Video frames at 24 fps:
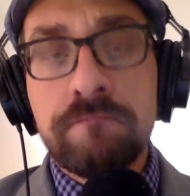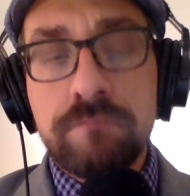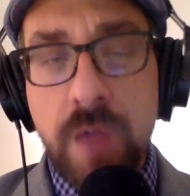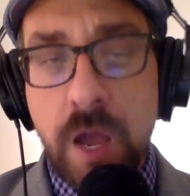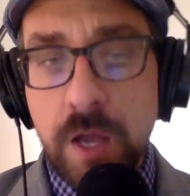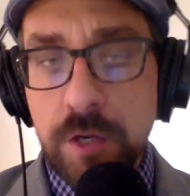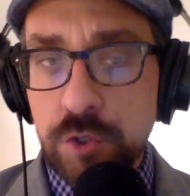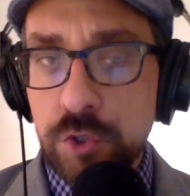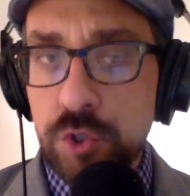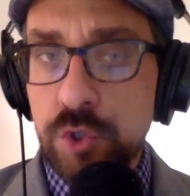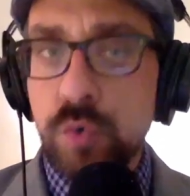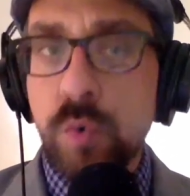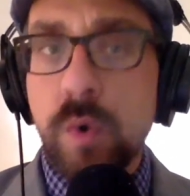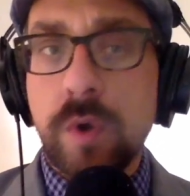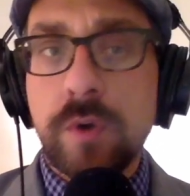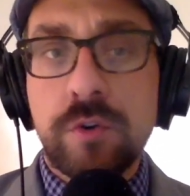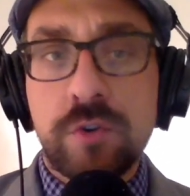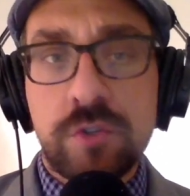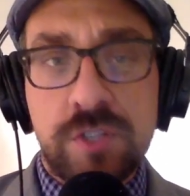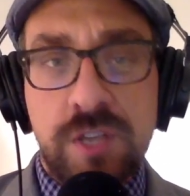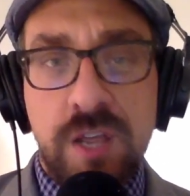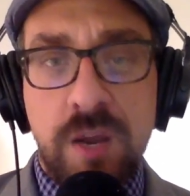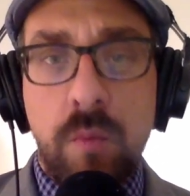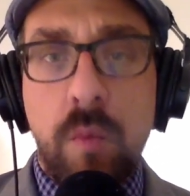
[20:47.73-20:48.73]
I do
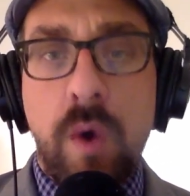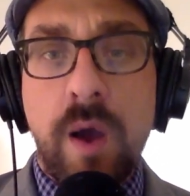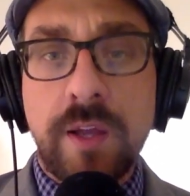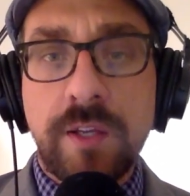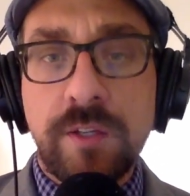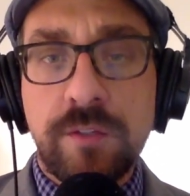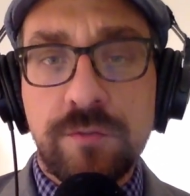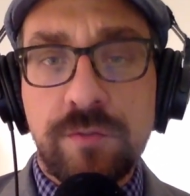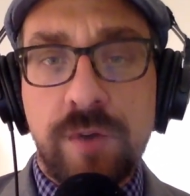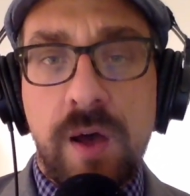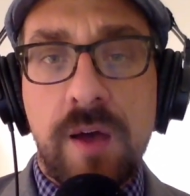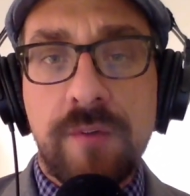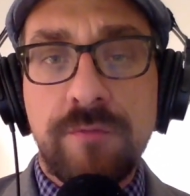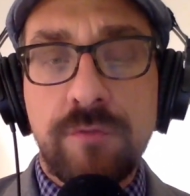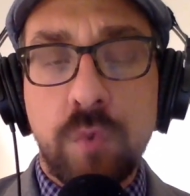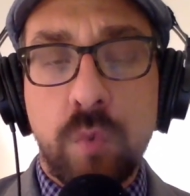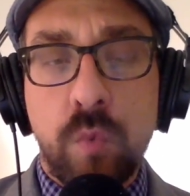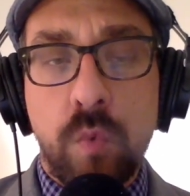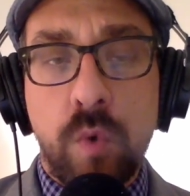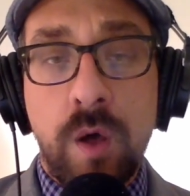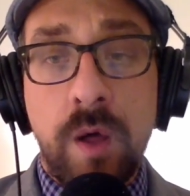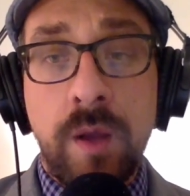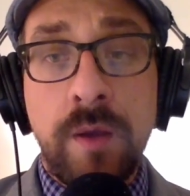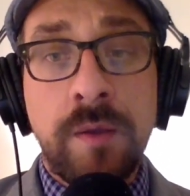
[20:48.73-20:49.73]
understand why he's
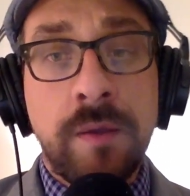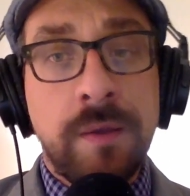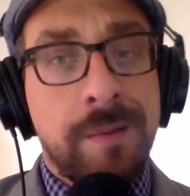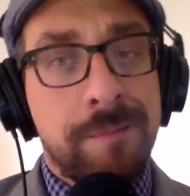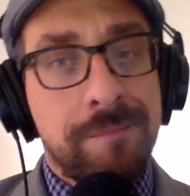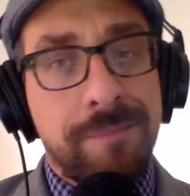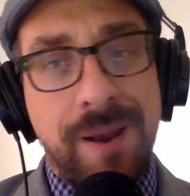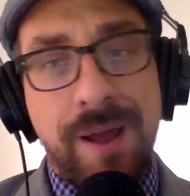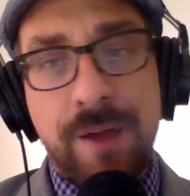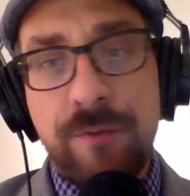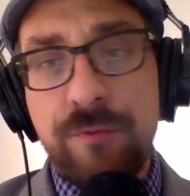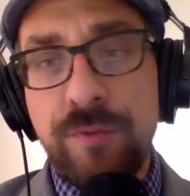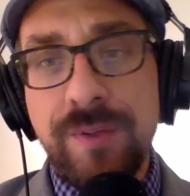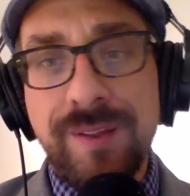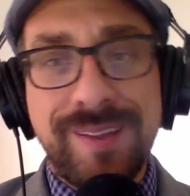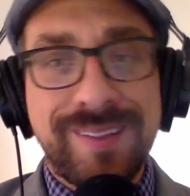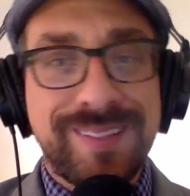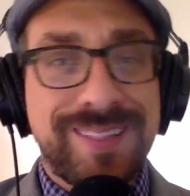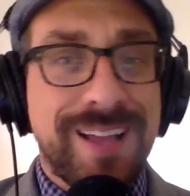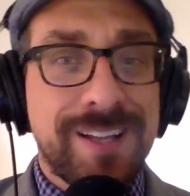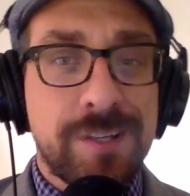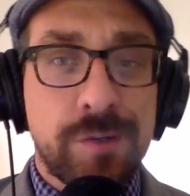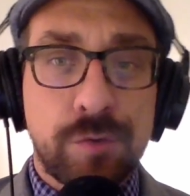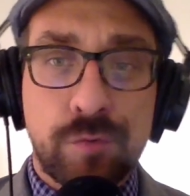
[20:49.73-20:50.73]
5-1, but I feel
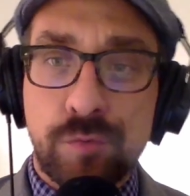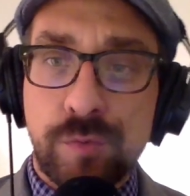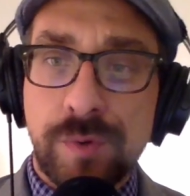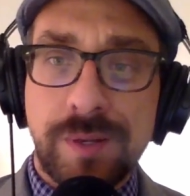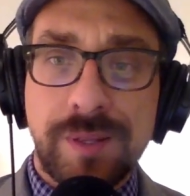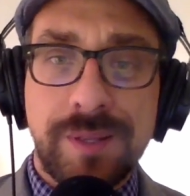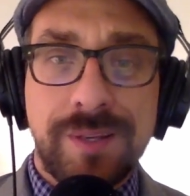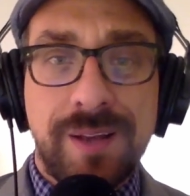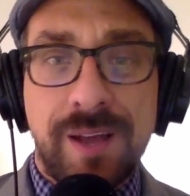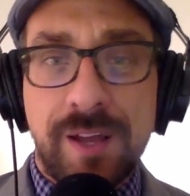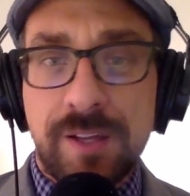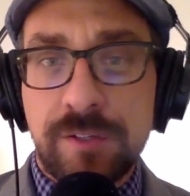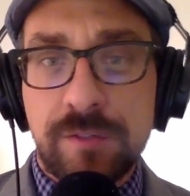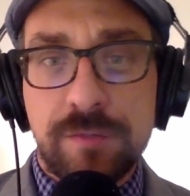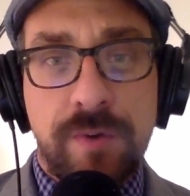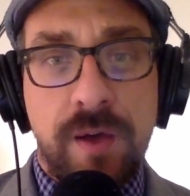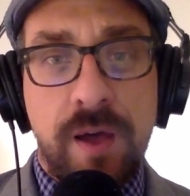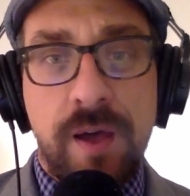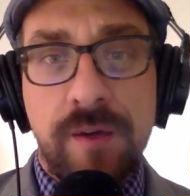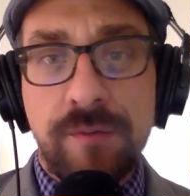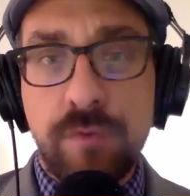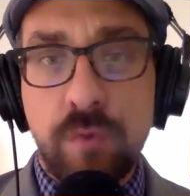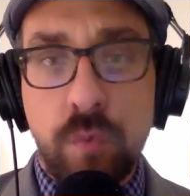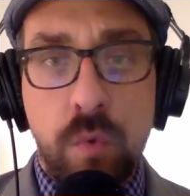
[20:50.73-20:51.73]
like that's a really nice
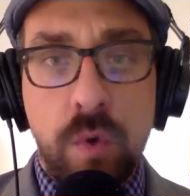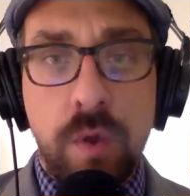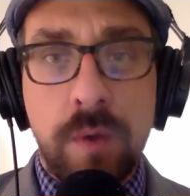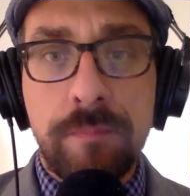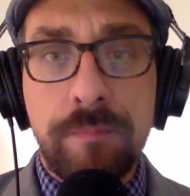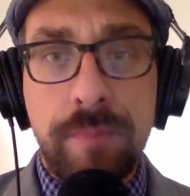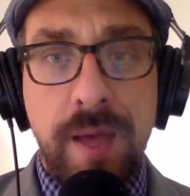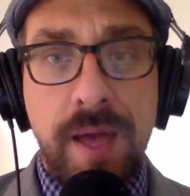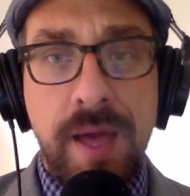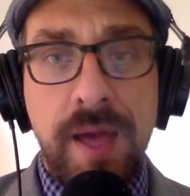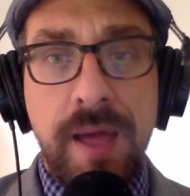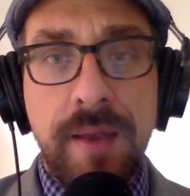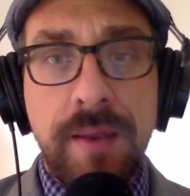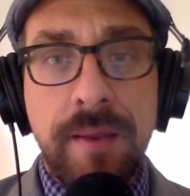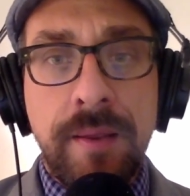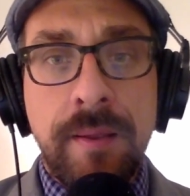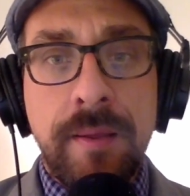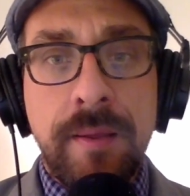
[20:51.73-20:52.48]
5-1 bet.